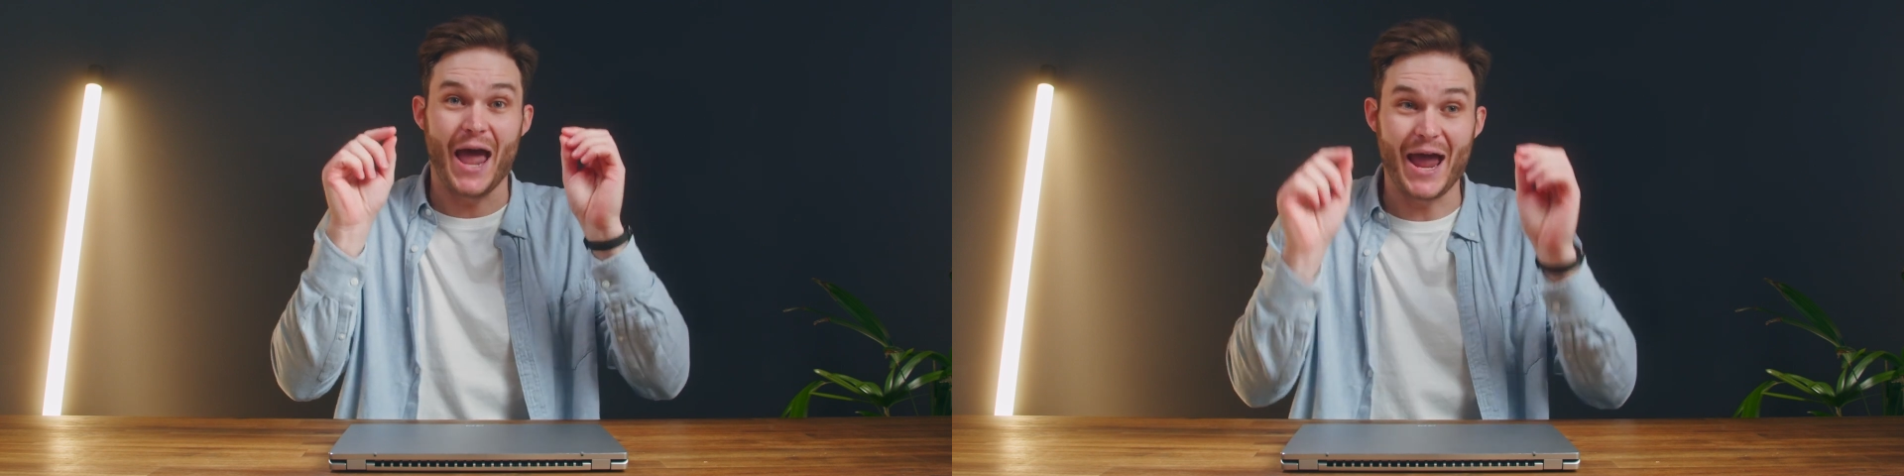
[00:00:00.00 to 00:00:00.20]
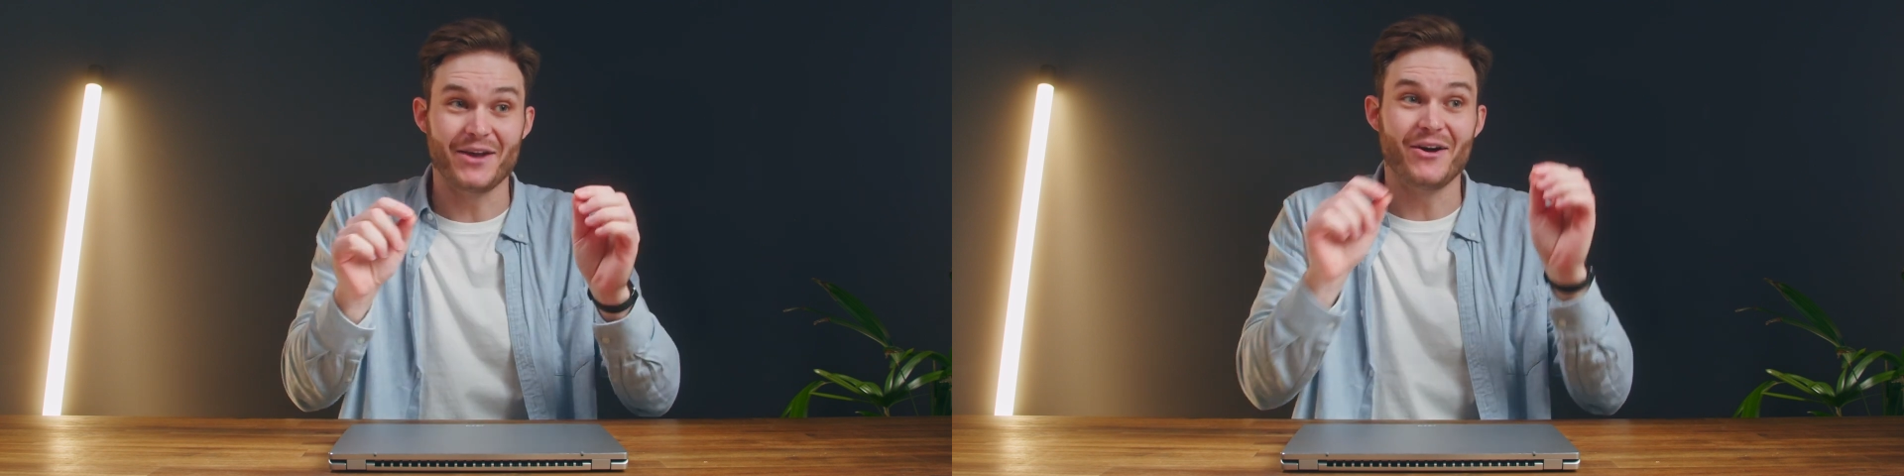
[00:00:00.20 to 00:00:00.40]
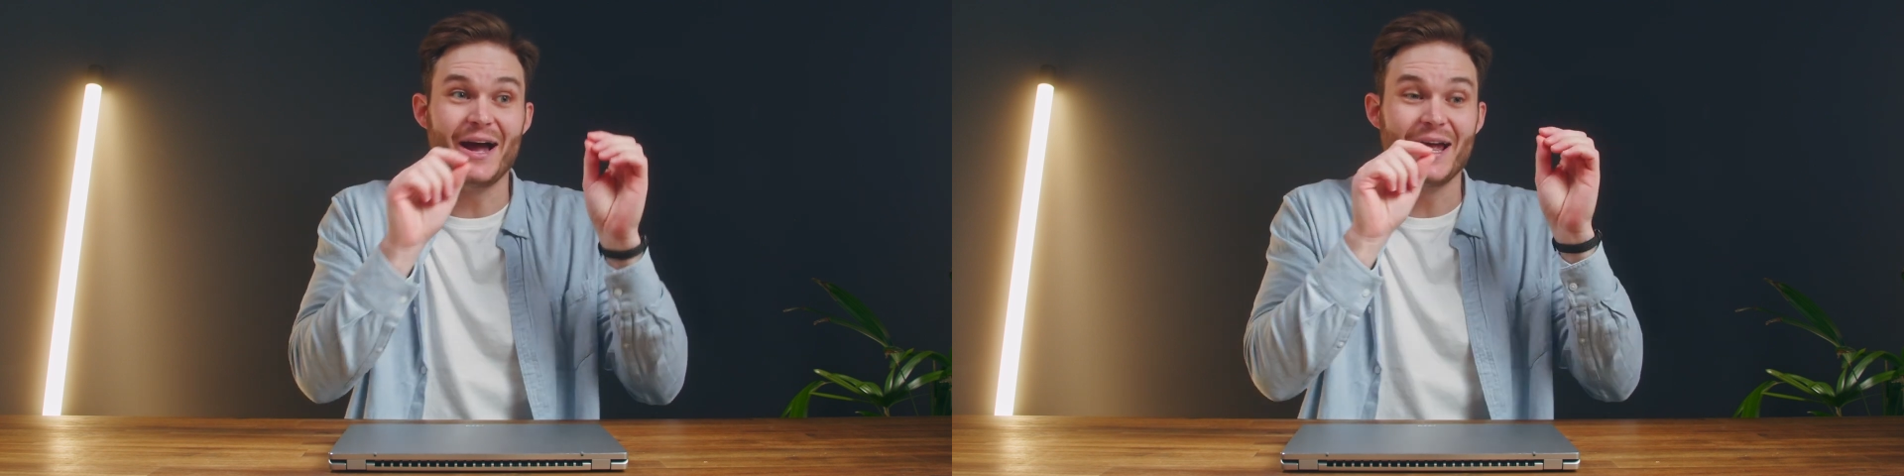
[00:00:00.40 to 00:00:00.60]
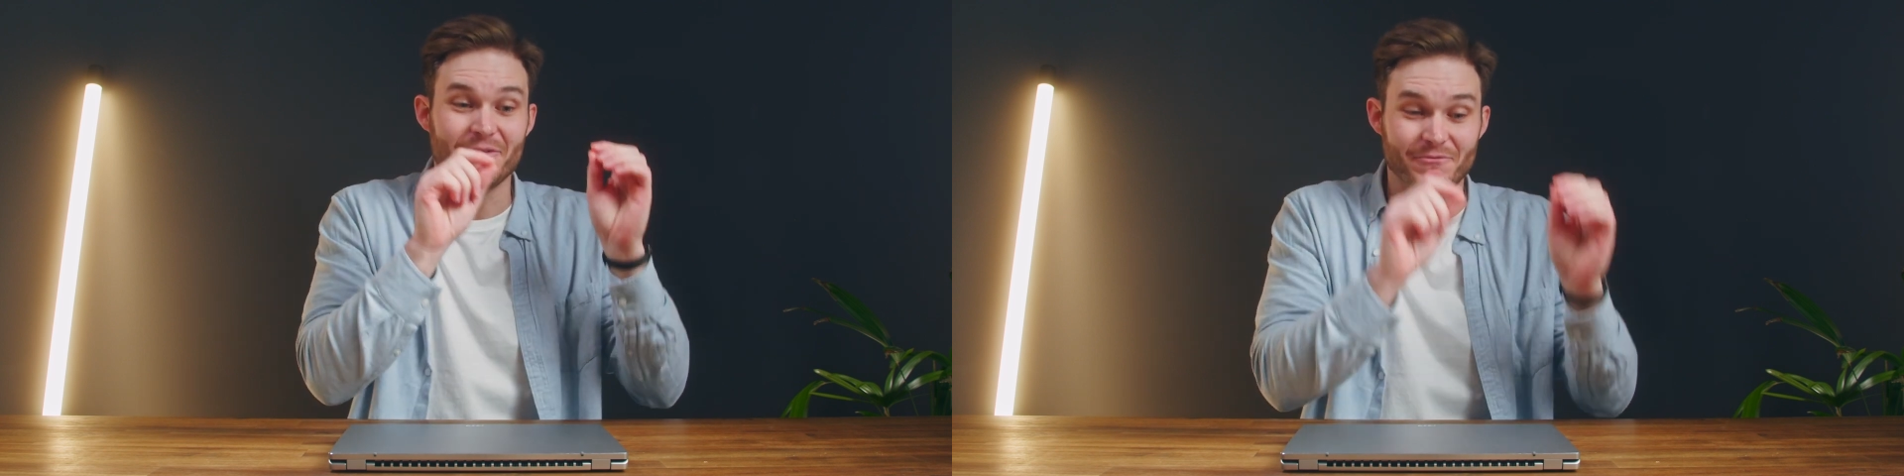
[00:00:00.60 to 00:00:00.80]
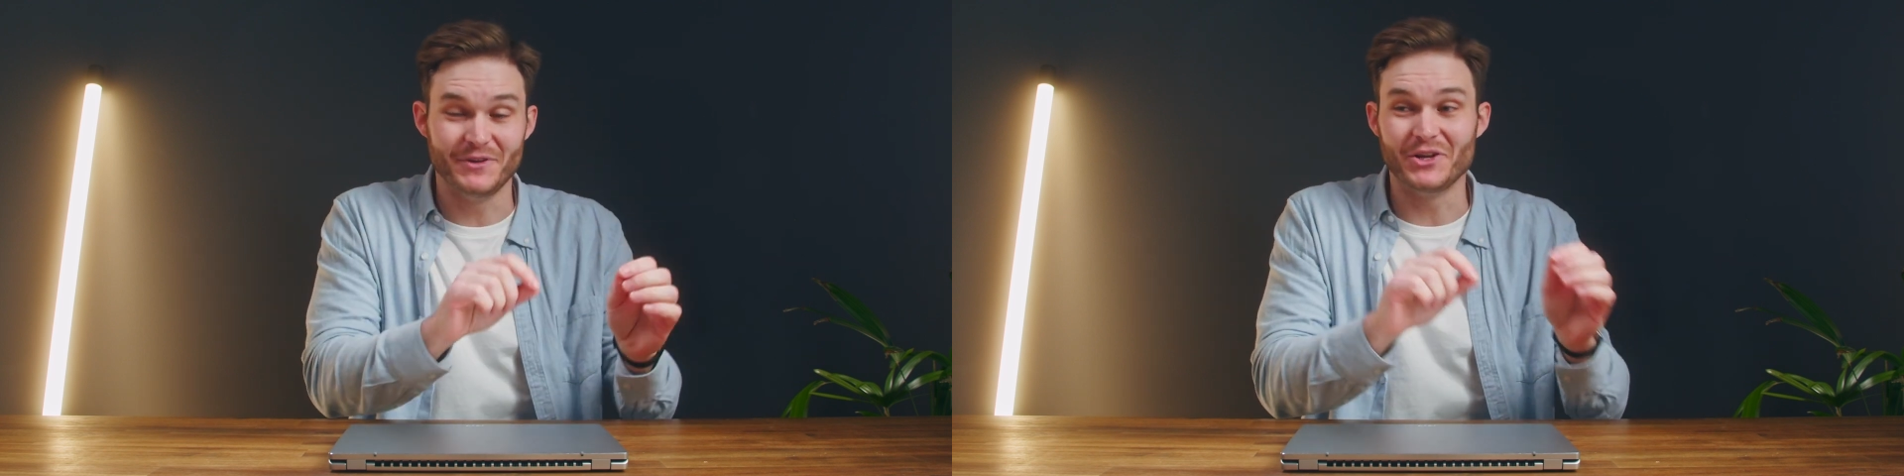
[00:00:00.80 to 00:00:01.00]
AI
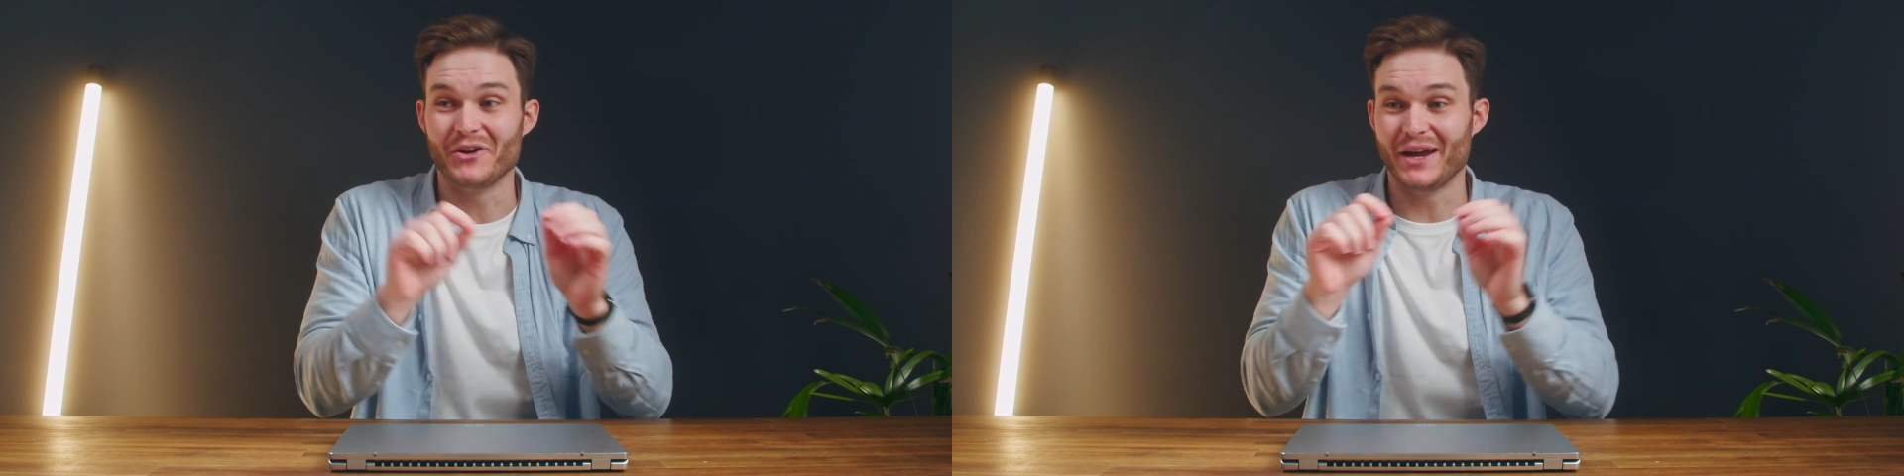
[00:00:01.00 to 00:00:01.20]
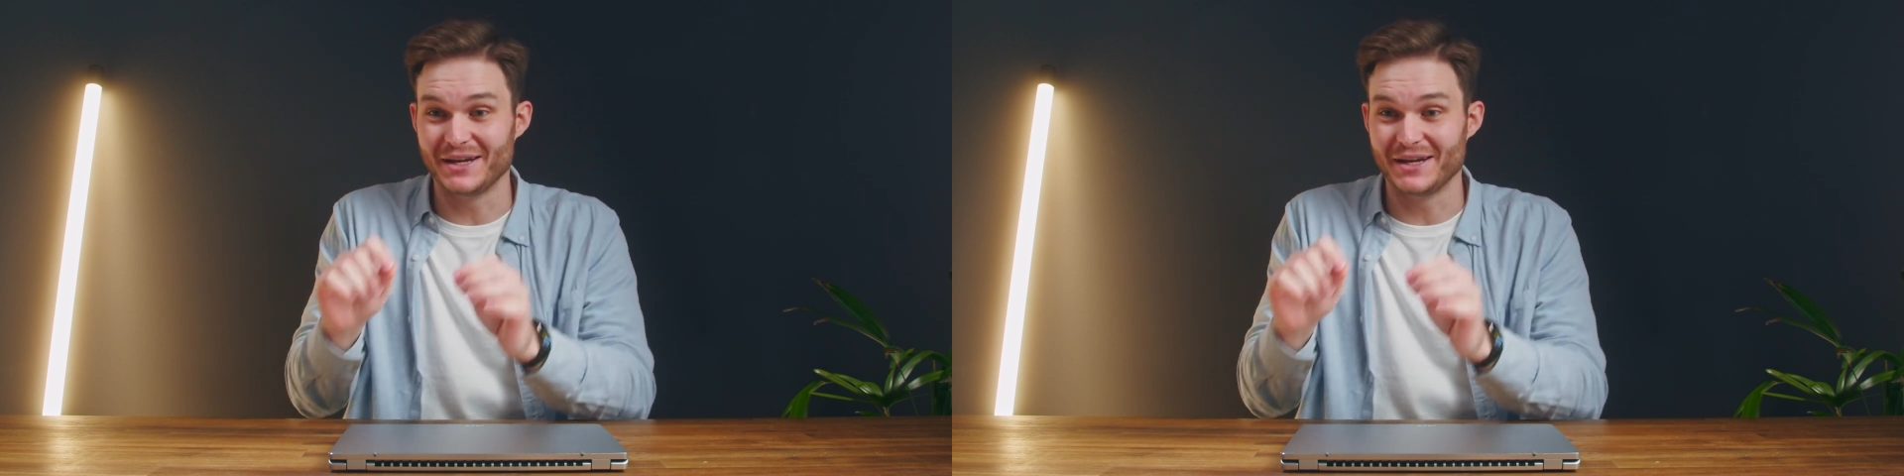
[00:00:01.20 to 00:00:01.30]
video